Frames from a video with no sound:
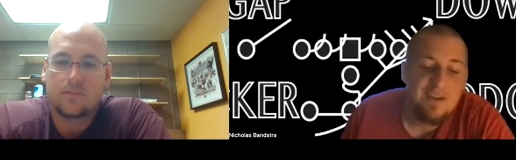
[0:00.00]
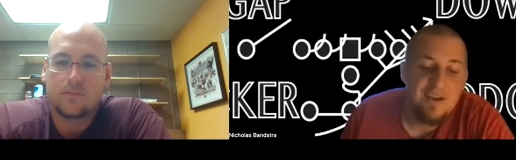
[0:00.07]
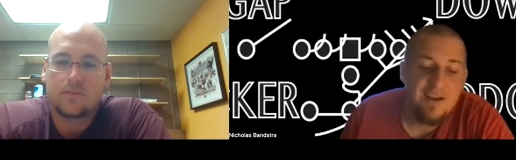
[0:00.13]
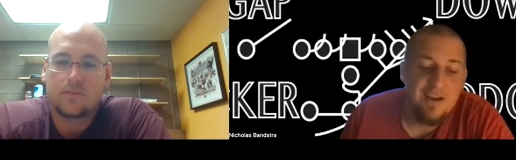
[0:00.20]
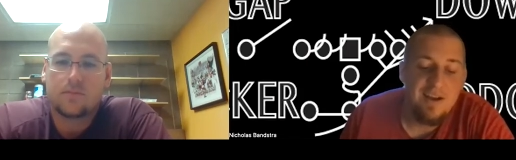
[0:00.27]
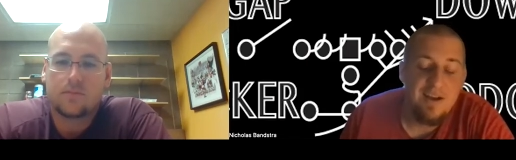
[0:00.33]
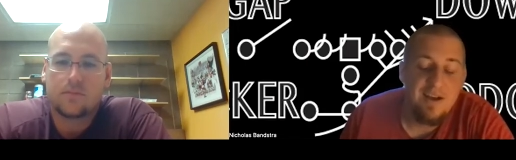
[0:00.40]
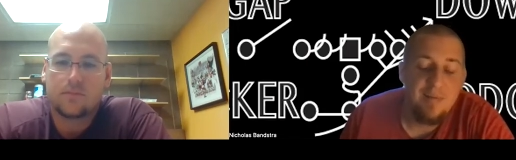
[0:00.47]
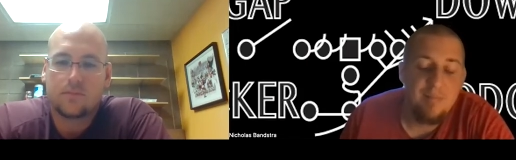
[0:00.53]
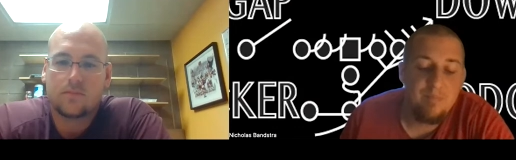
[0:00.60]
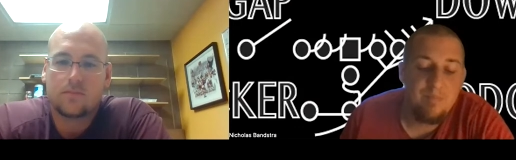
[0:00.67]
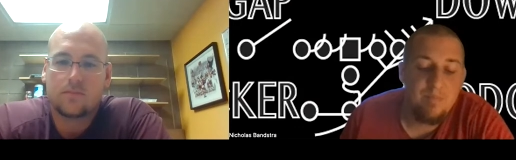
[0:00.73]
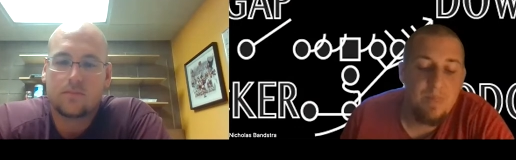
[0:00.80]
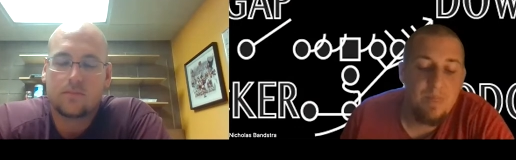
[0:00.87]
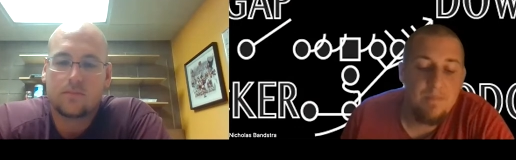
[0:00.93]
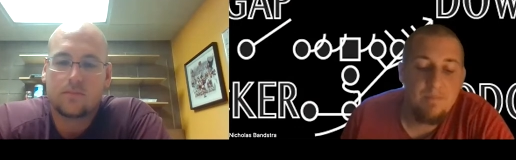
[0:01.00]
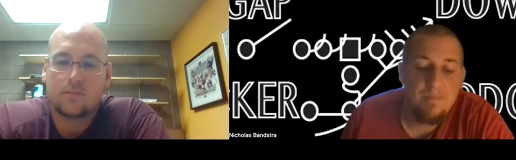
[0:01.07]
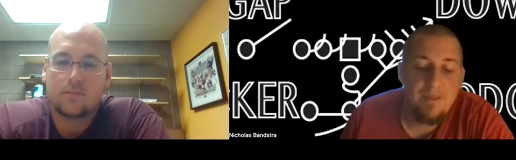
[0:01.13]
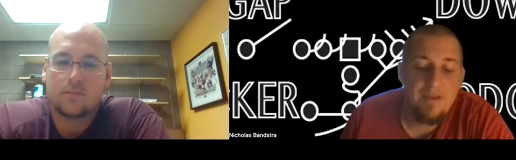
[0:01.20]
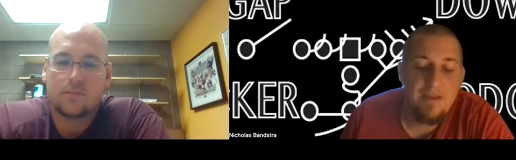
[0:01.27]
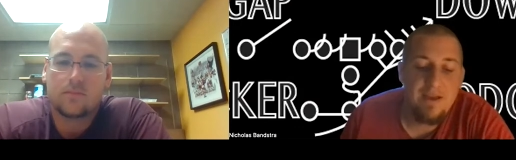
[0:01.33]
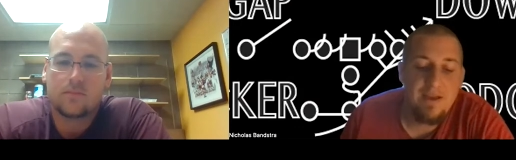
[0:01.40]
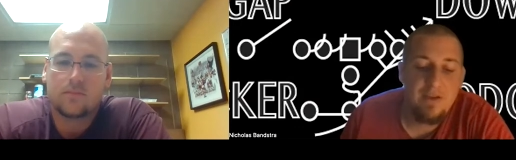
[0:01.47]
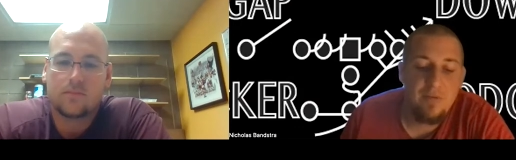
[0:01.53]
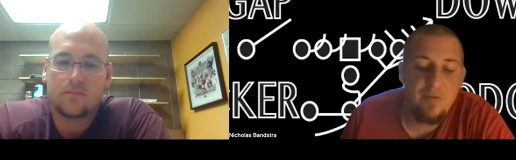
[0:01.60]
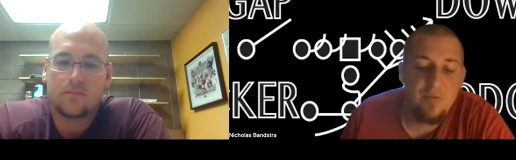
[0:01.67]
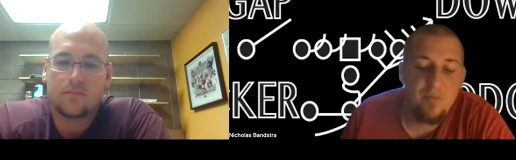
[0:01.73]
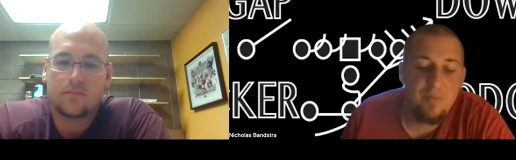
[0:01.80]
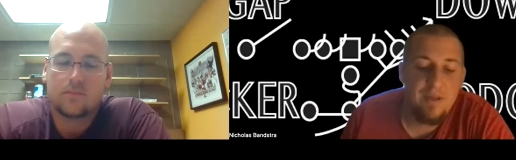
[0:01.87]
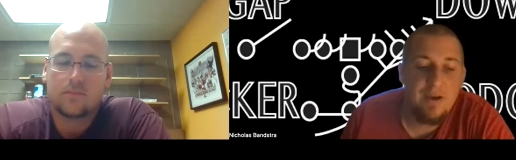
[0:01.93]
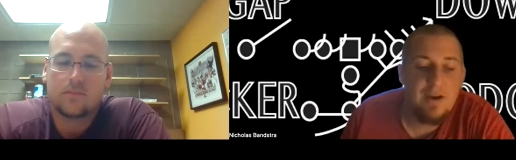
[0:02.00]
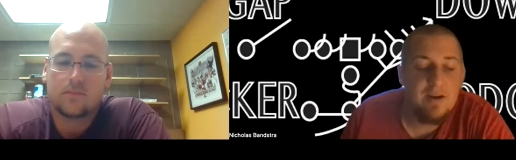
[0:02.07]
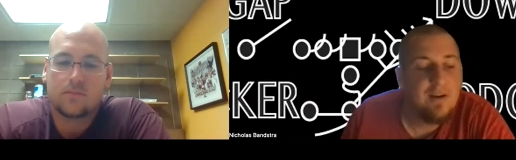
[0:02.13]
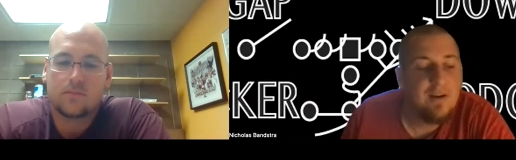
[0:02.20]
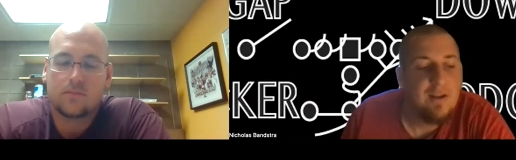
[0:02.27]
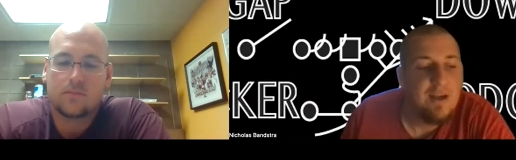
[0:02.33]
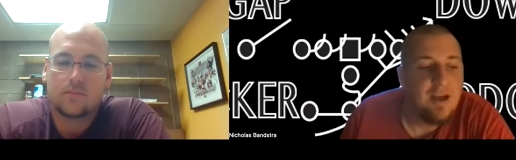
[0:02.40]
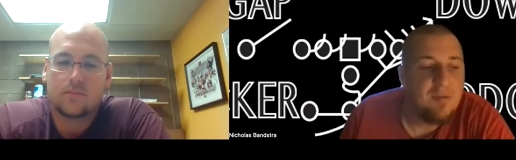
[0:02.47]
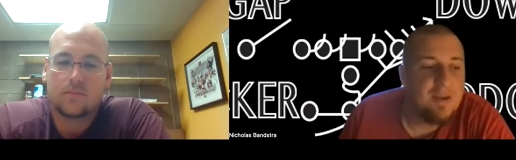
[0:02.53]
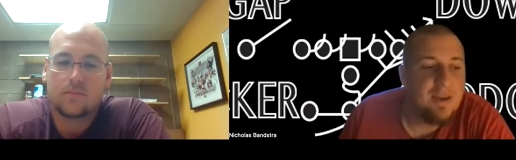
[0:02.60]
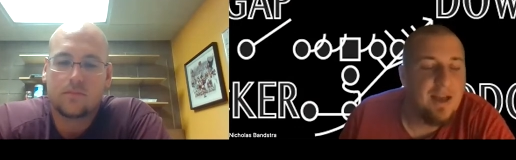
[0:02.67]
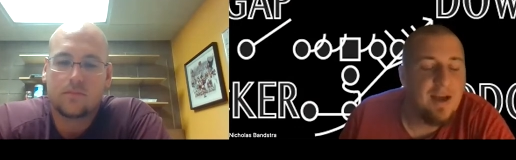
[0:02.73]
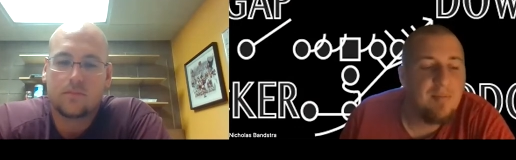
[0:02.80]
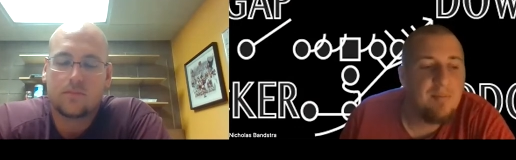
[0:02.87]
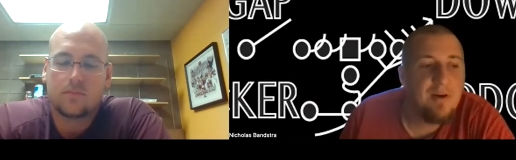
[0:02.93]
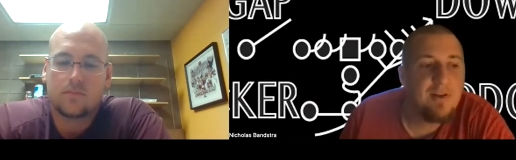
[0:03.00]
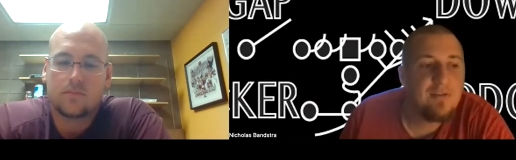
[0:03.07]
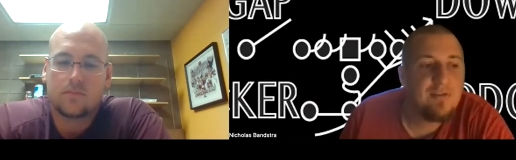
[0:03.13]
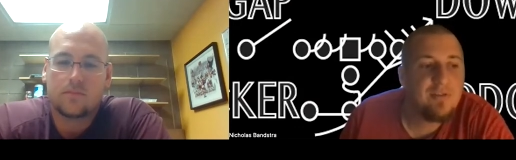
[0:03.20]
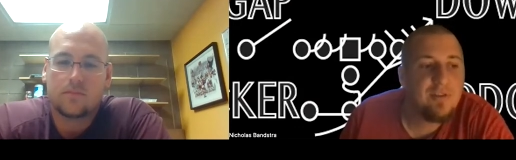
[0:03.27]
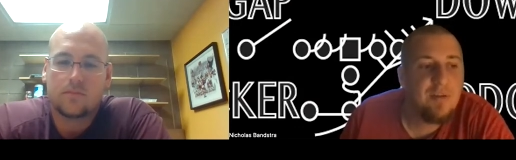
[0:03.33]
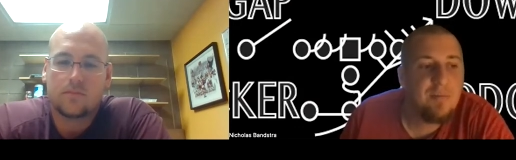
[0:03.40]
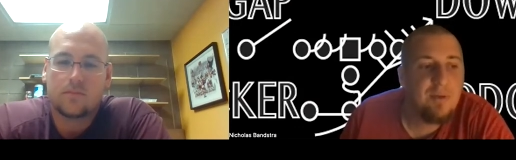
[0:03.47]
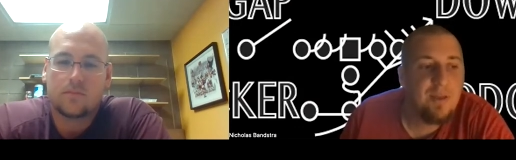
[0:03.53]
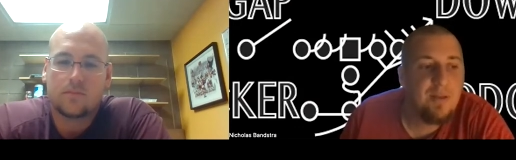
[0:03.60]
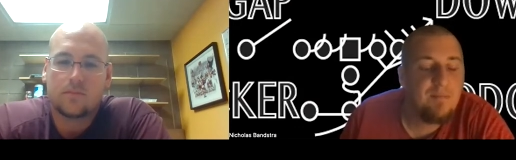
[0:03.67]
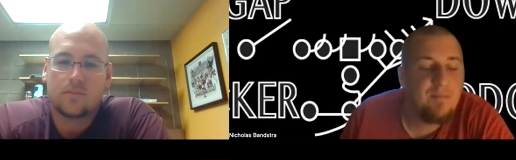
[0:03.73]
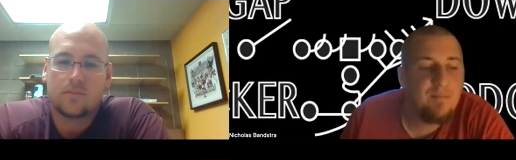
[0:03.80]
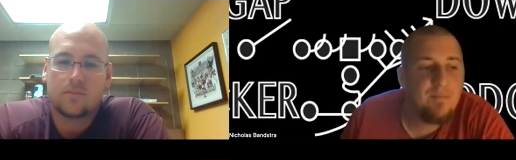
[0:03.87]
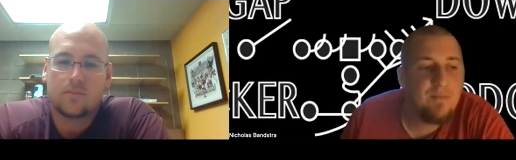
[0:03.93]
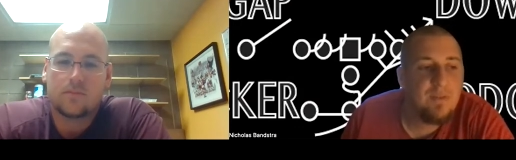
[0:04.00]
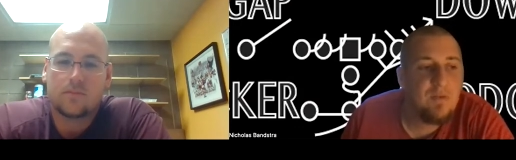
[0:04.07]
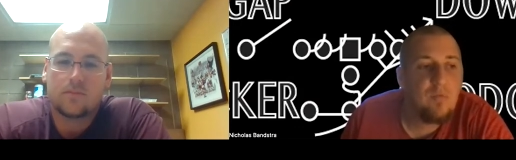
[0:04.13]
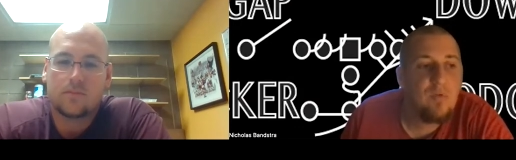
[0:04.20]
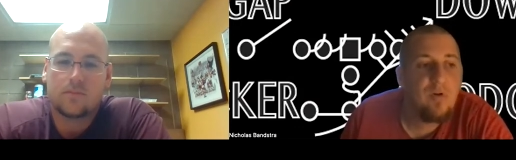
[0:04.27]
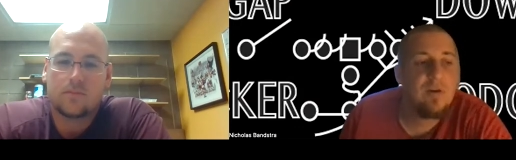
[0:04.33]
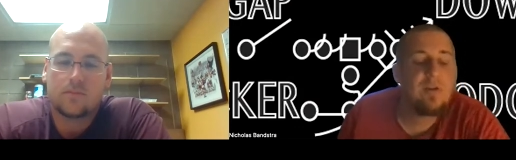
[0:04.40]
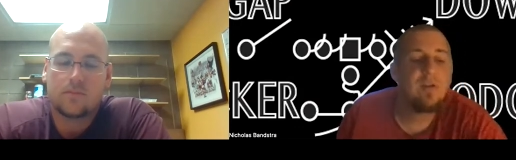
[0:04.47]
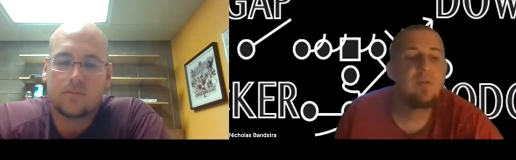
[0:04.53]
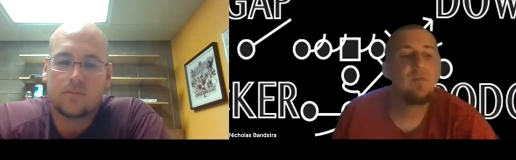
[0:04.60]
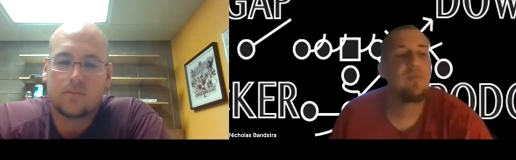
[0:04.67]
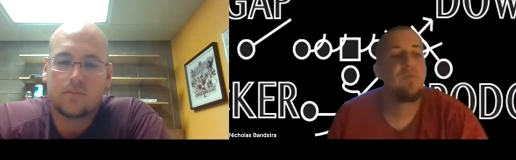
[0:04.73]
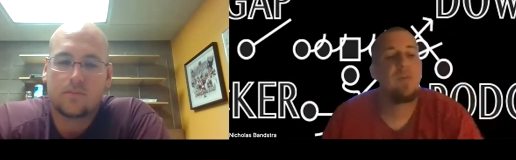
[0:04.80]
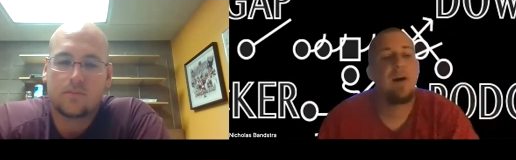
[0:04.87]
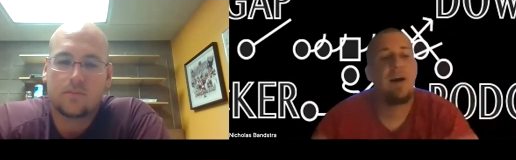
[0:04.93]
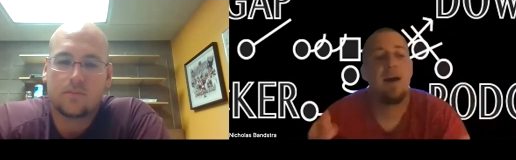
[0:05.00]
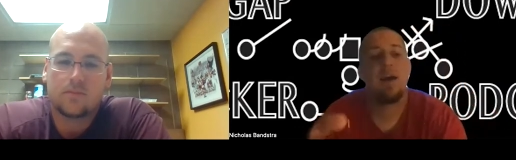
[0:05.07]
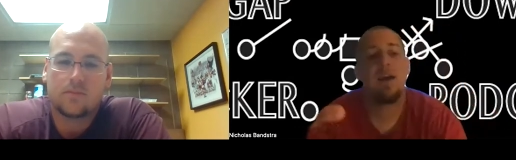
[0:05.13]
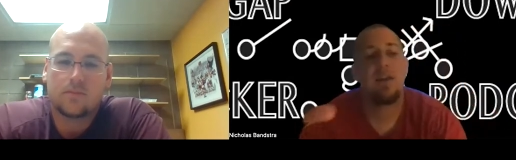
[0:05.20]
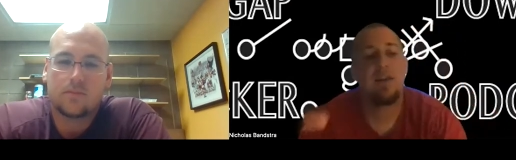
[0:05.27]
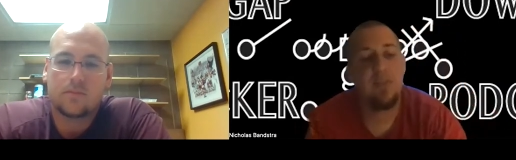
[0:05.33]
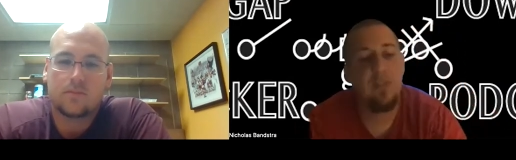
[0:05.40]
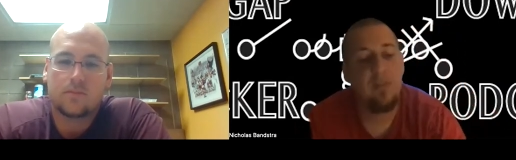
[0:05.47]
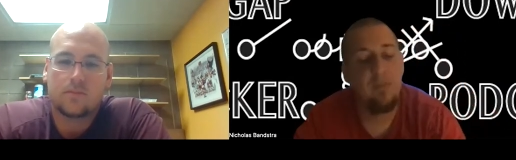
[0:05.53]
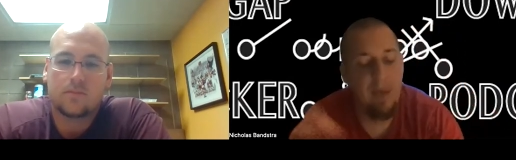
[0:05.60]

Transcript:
Speaker 1: um, and kind of go from there. I mean, how much? I mean, where do you find the